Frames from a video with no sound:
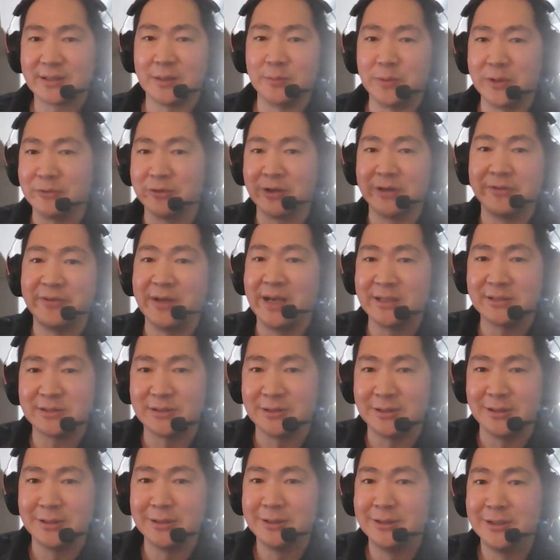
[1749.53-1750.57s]
can we run
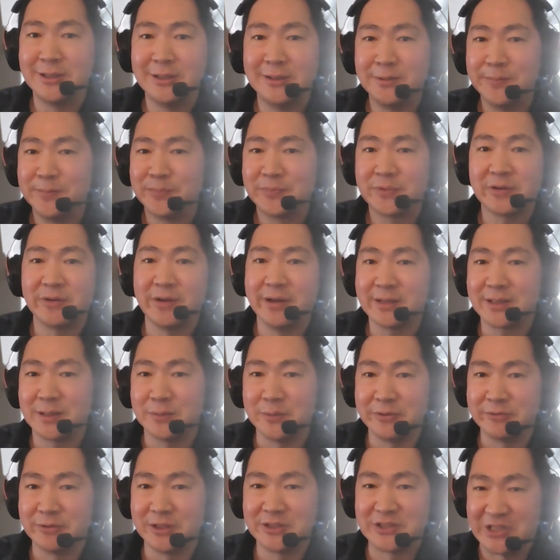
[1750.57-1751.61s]
faster, right? Can
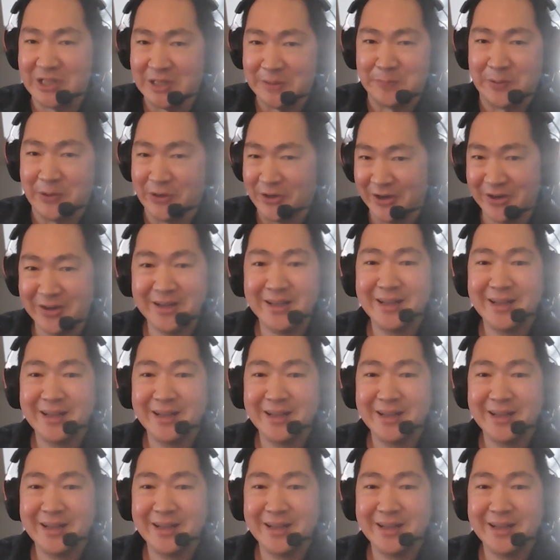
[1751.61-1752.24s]
we run cheaper?